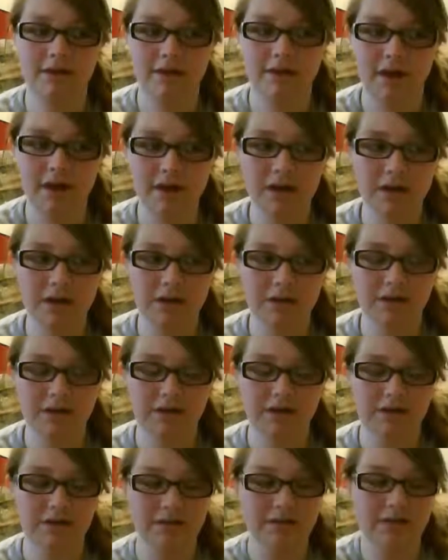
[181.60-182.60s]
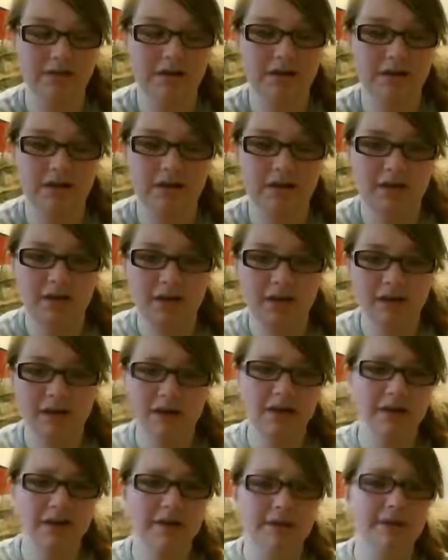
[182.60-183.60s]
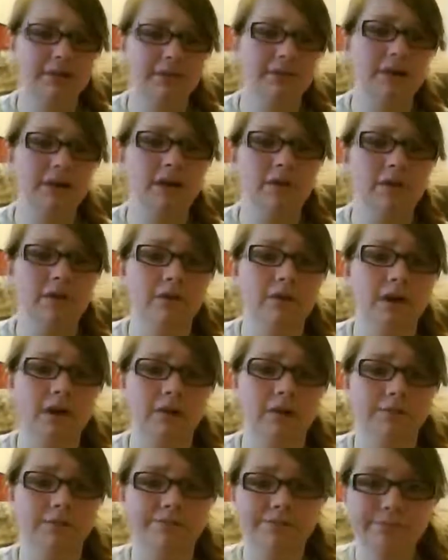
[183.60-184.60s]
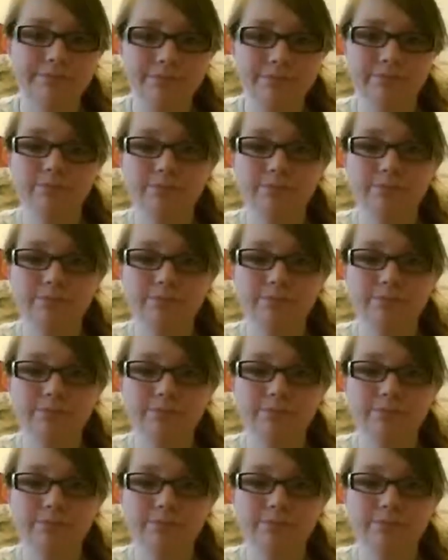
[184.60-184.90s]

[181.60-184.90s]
talk, or I don't know,